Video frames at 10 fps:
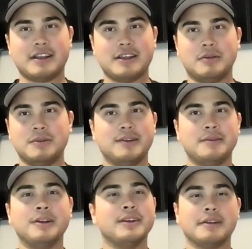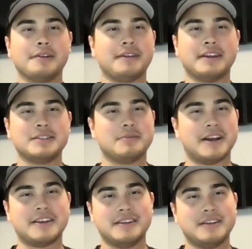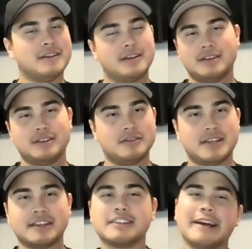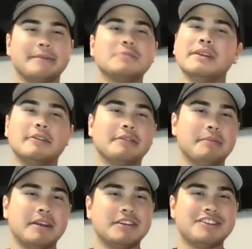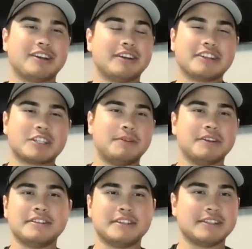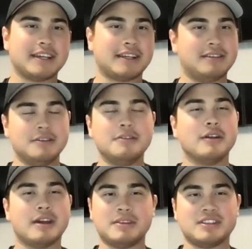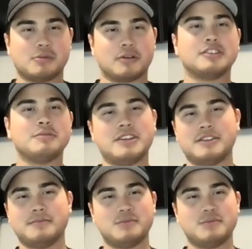You could be doing a million other things, but you take the time to speak with me and share your experiences. That means the world to me.